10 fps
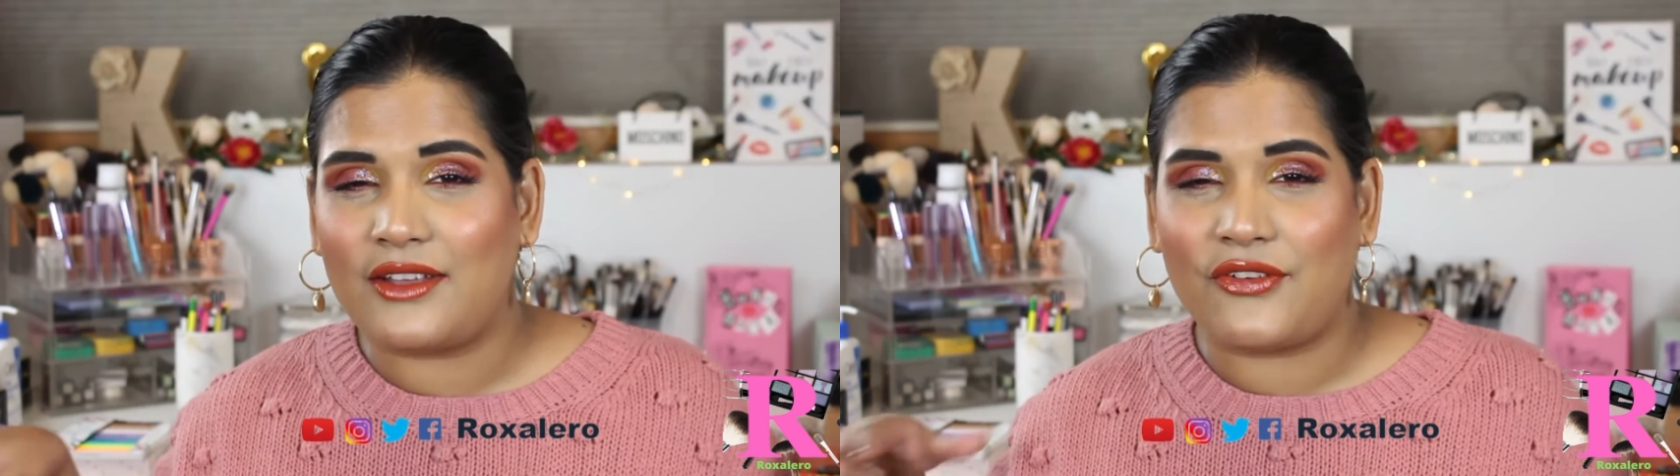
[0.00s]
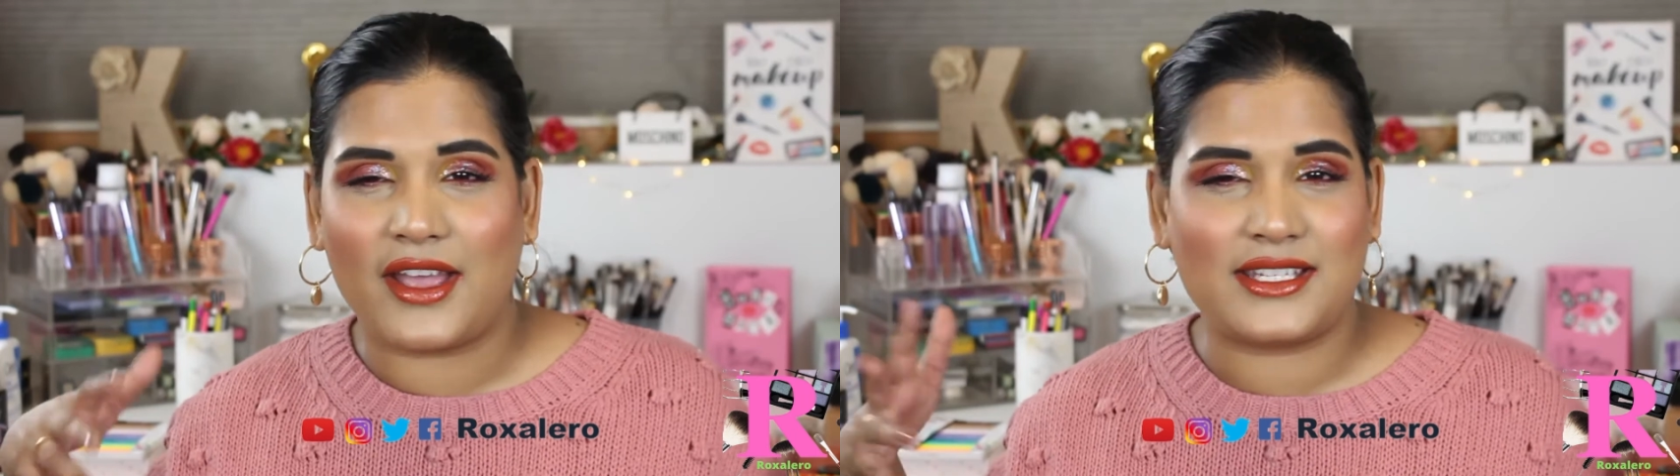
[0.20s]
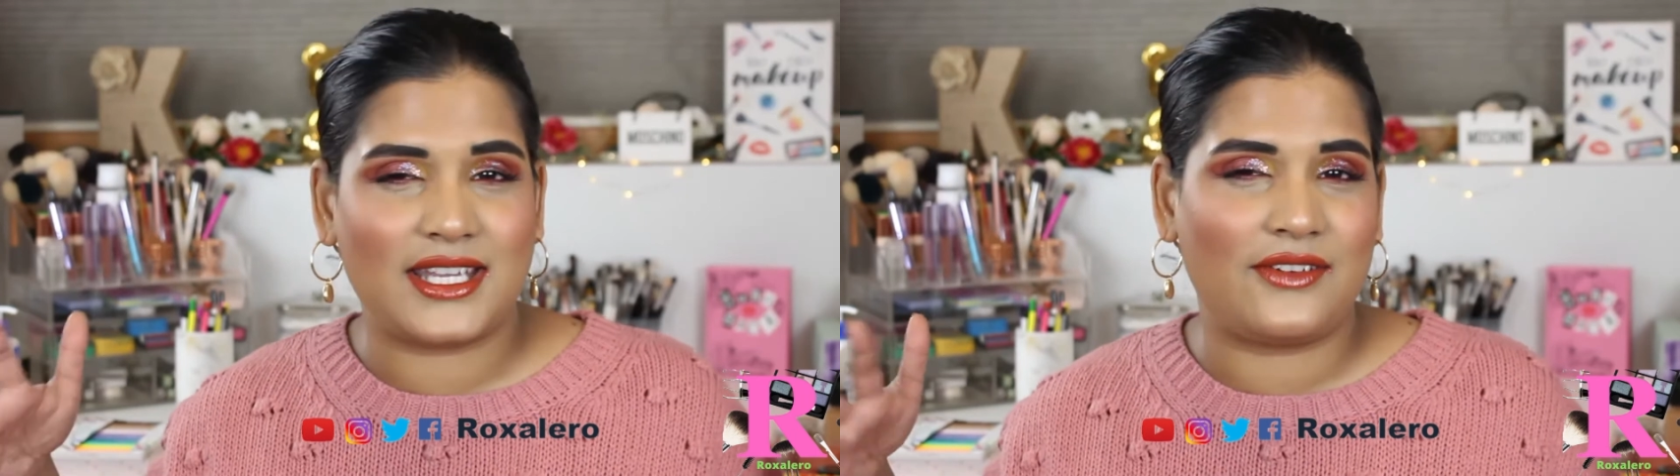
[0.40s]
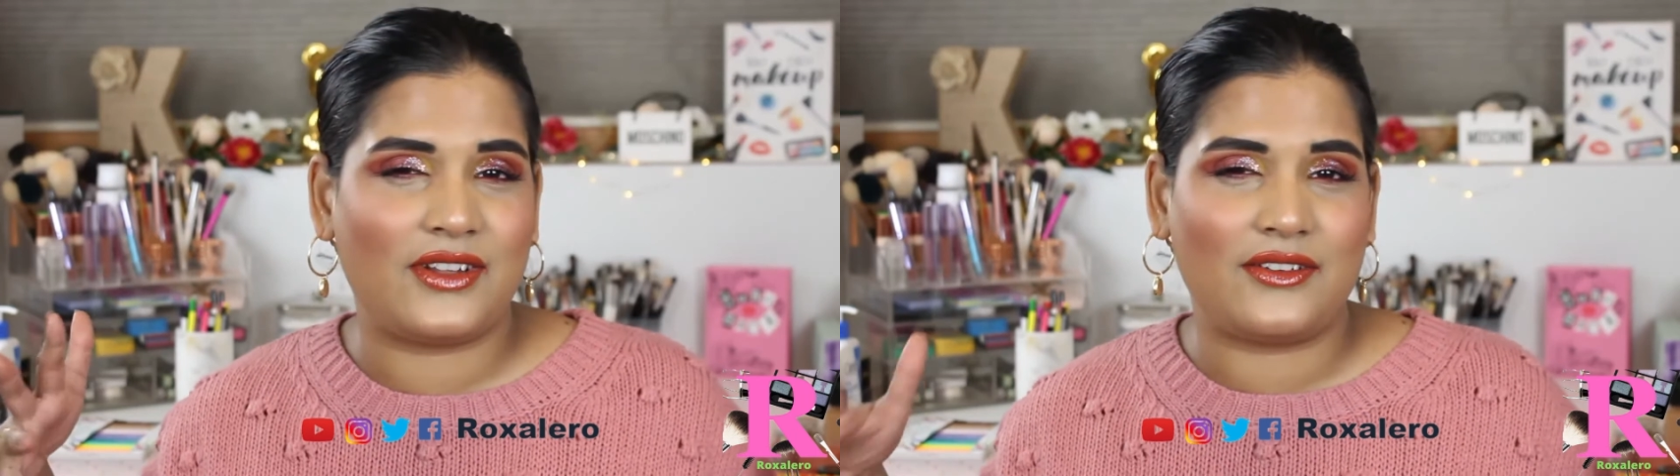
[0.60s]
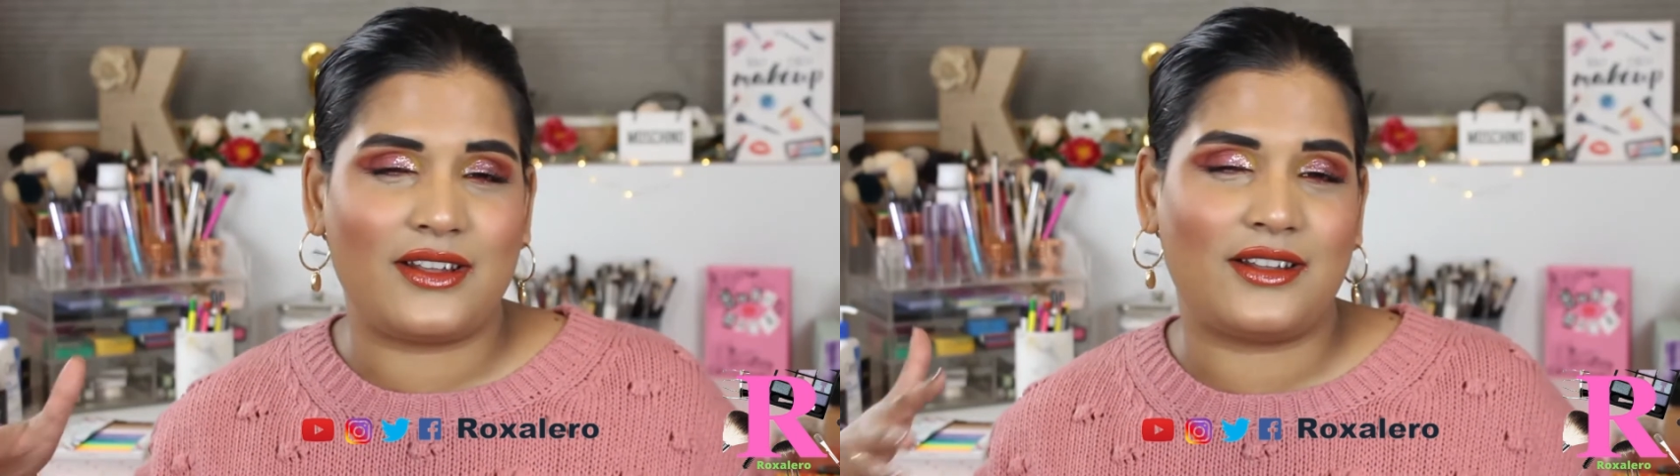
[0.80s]
If I had to give
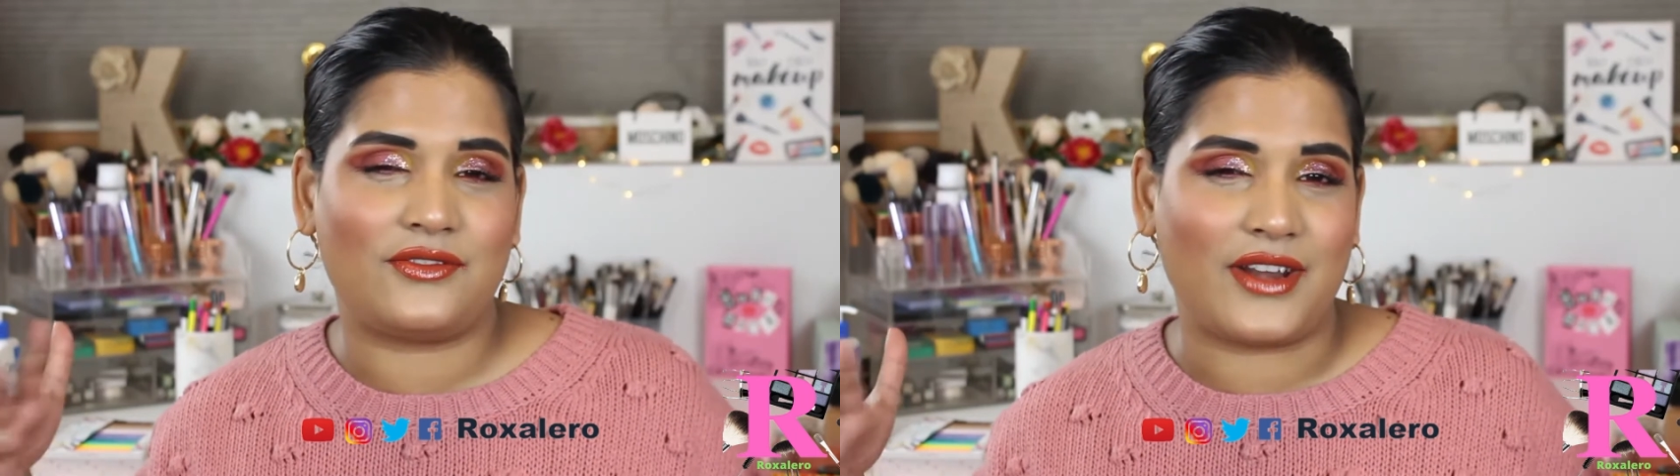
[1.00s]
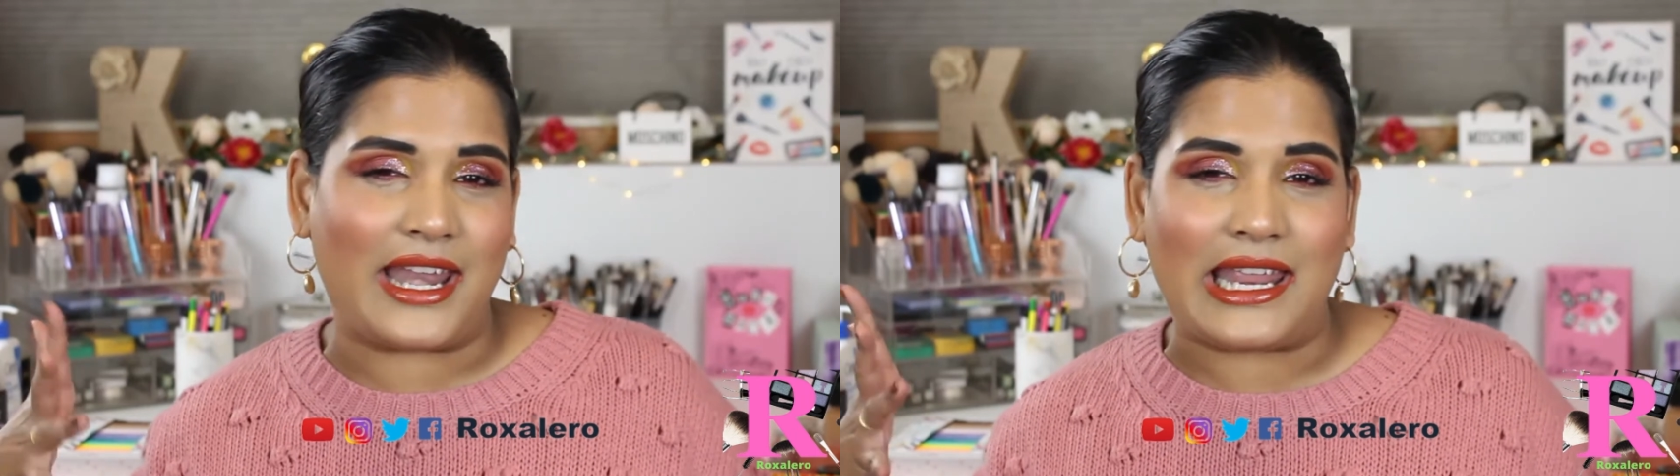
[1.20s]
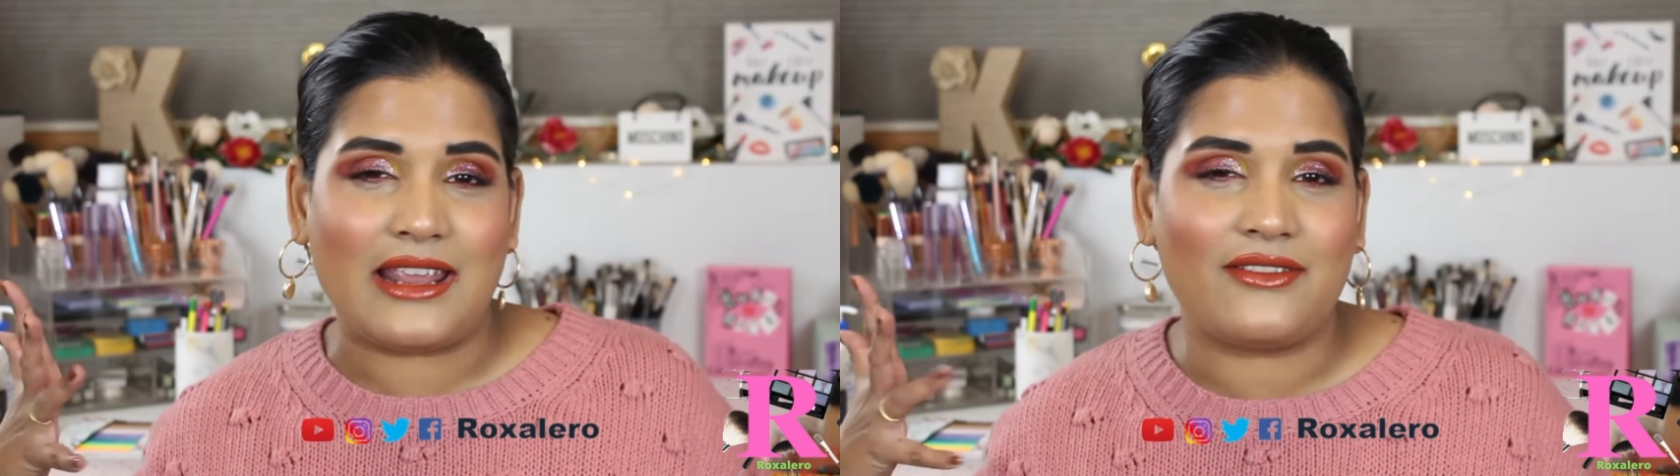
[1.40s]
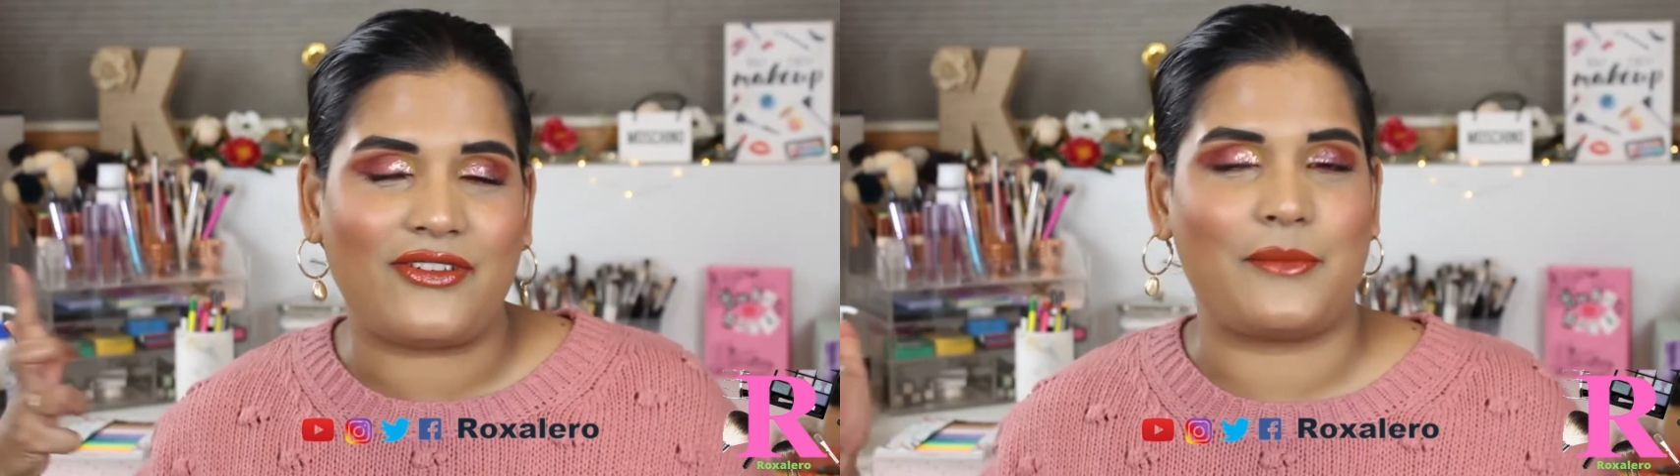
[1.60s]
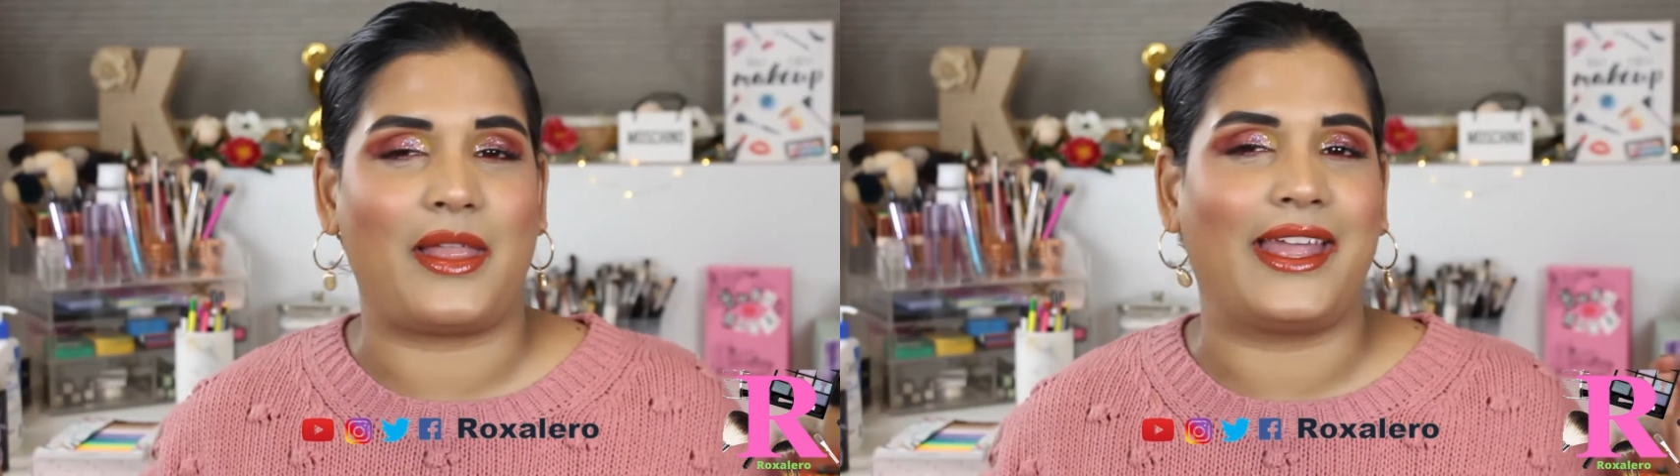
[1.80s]
it a rating
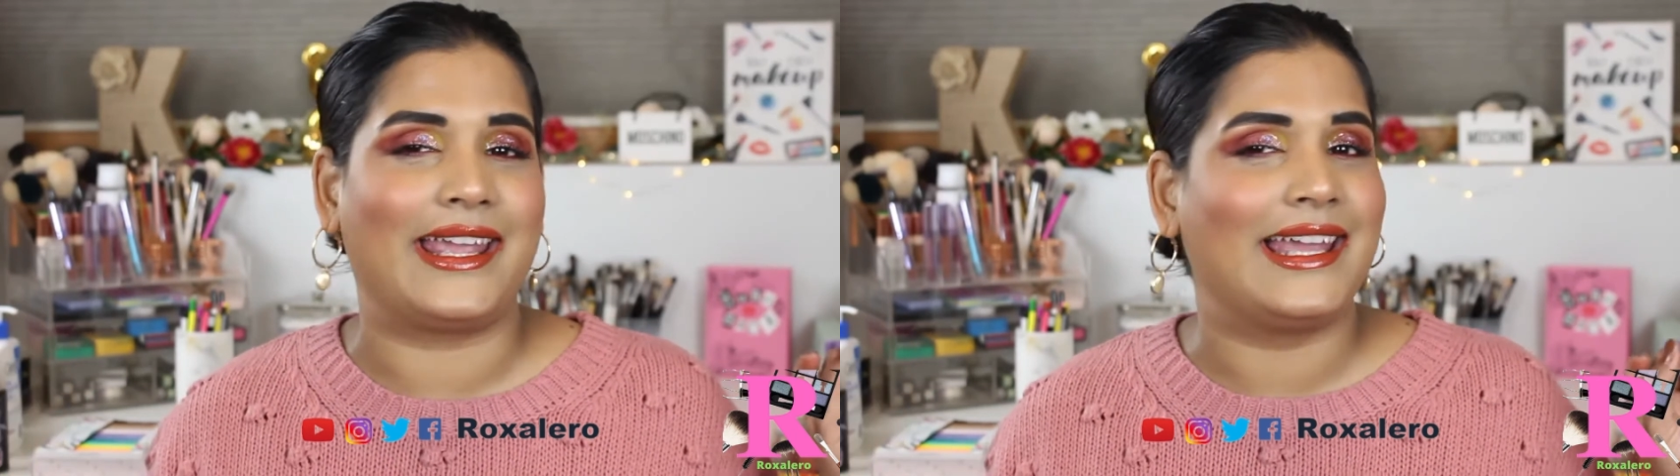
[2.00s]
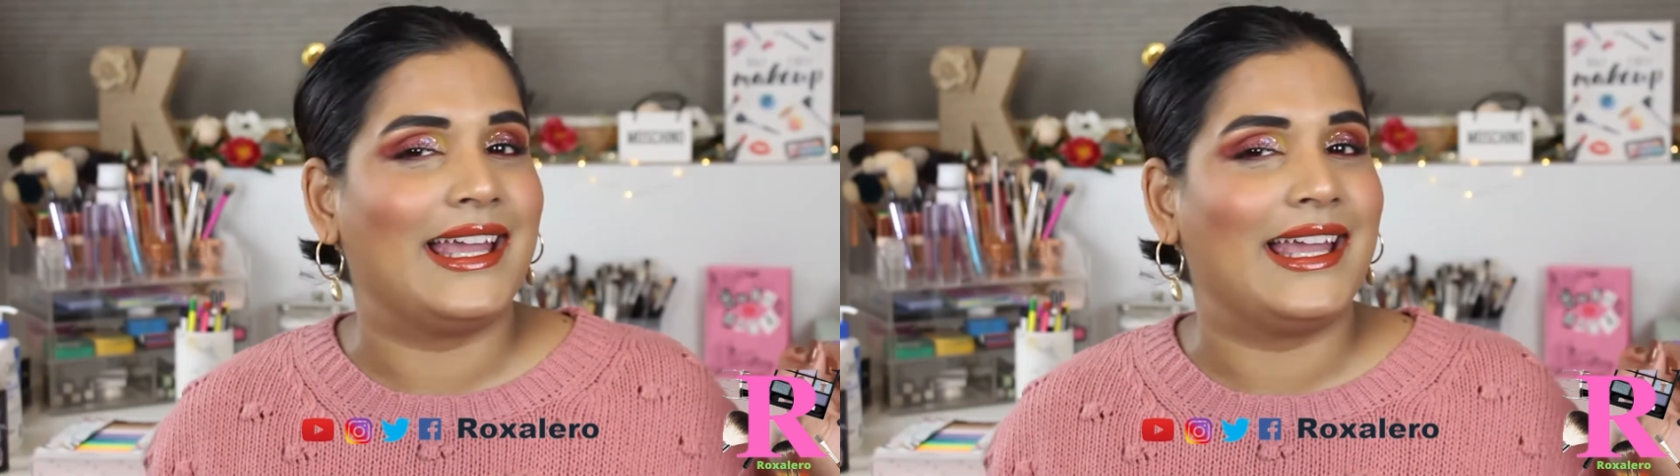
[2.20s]
from like